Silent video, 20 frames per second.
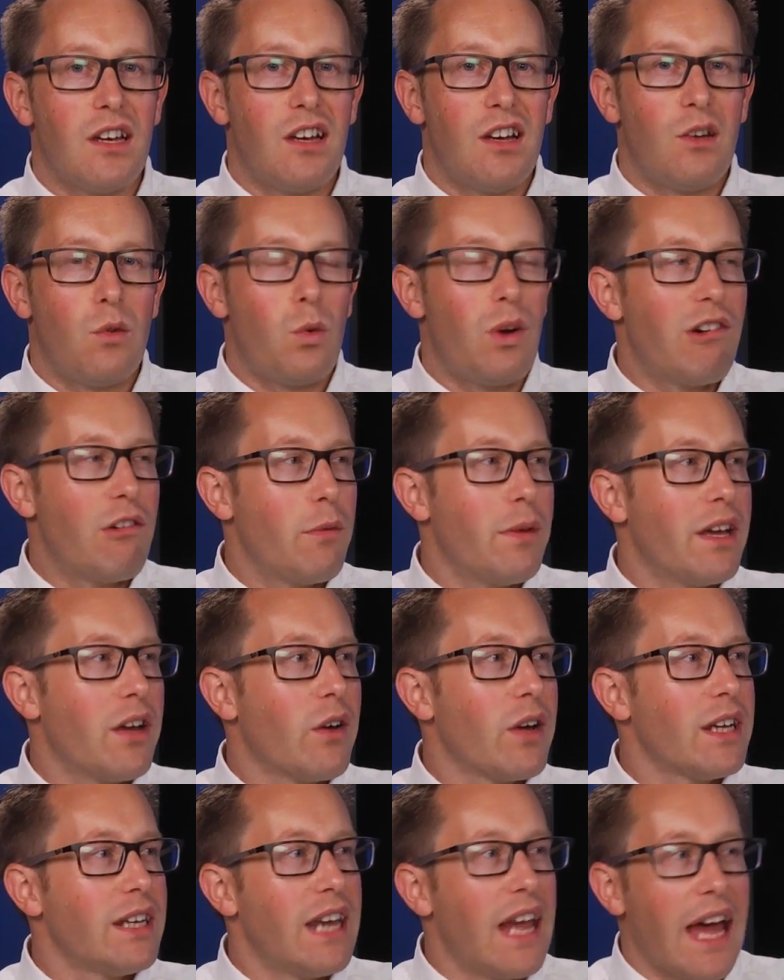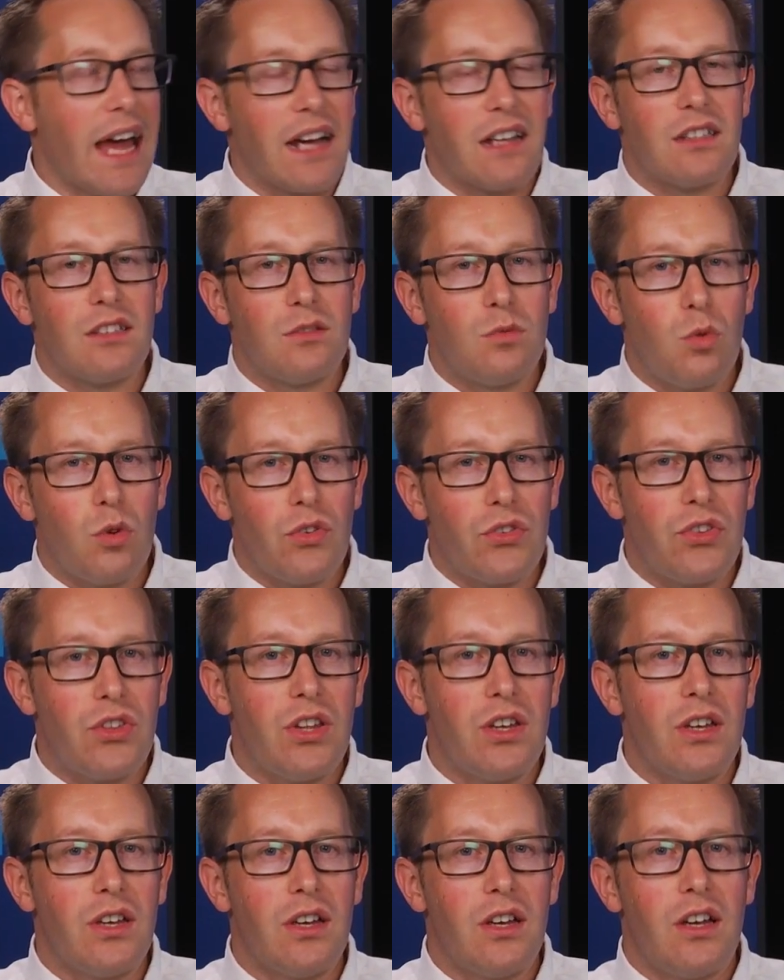where are we going next? What's
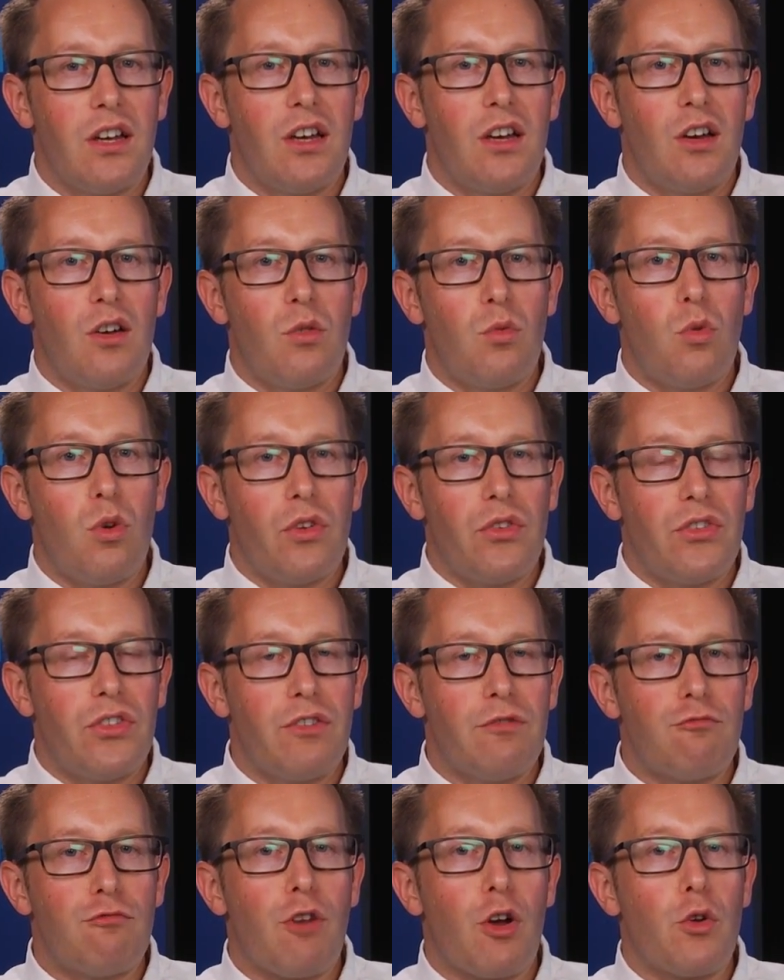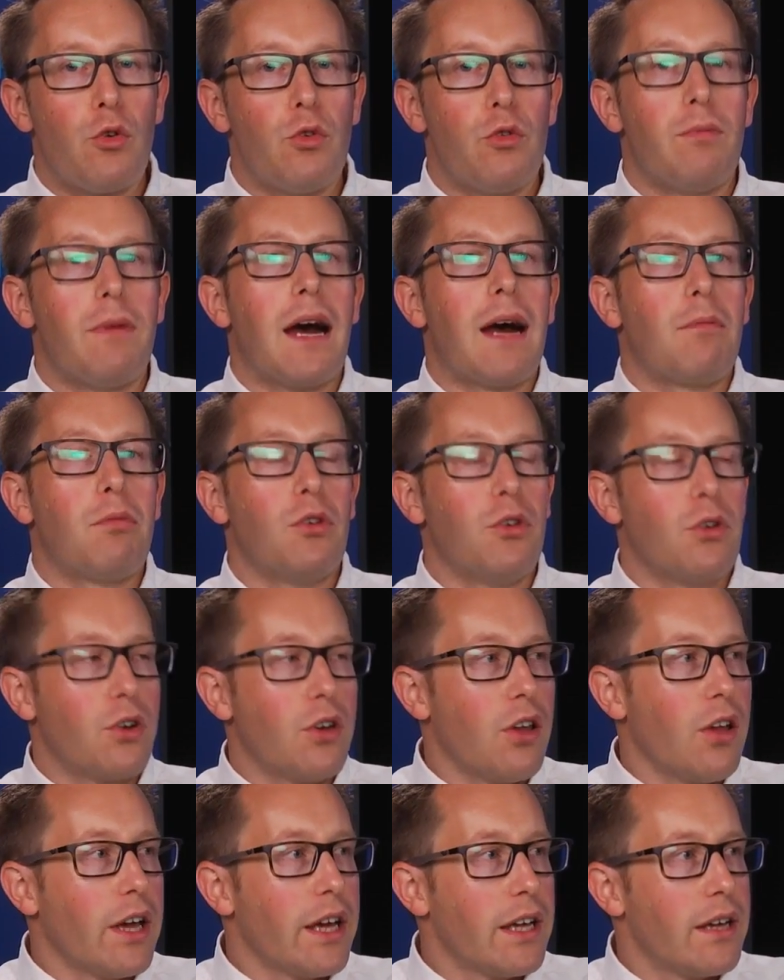the roadmap look
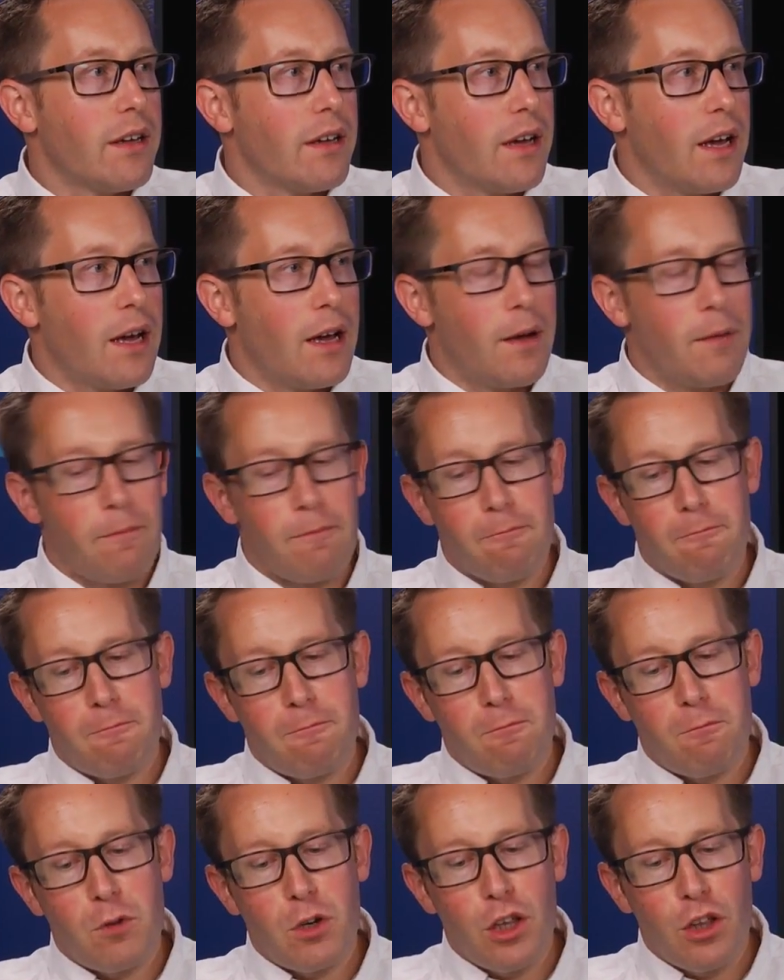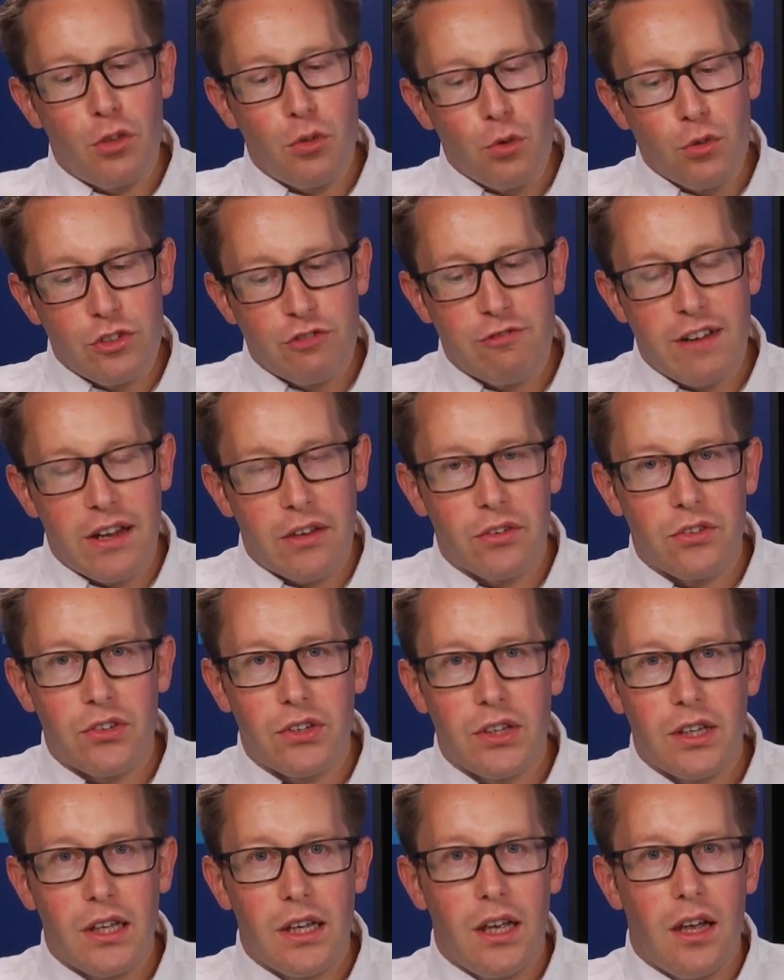like? Yeah. What are your thoughts around
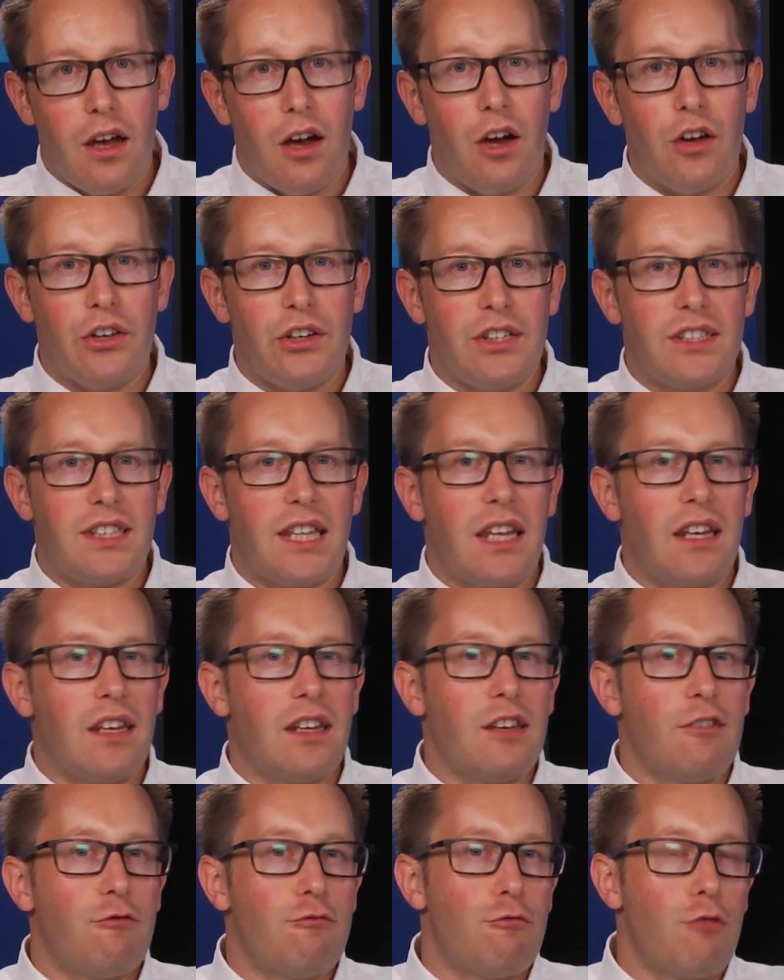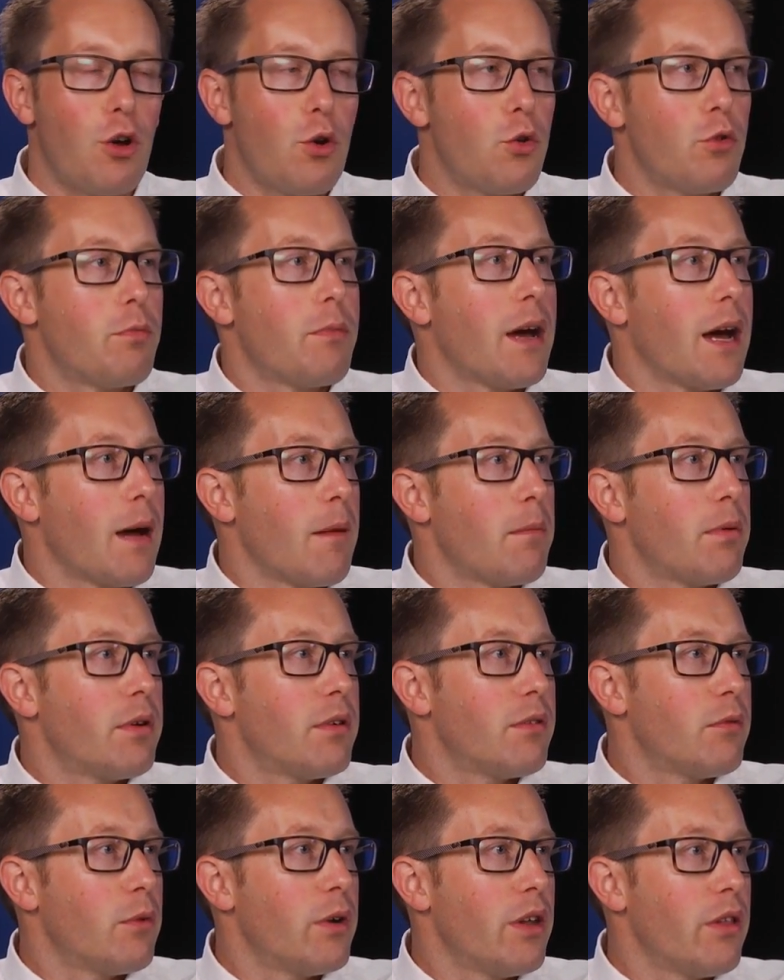understanding roadmap
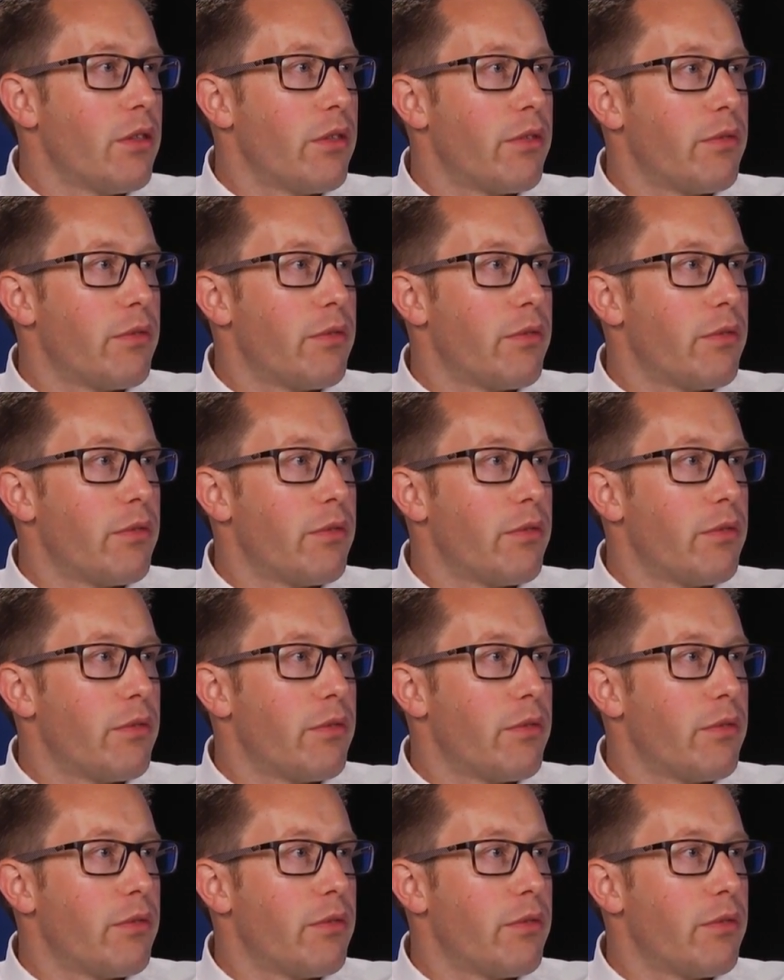with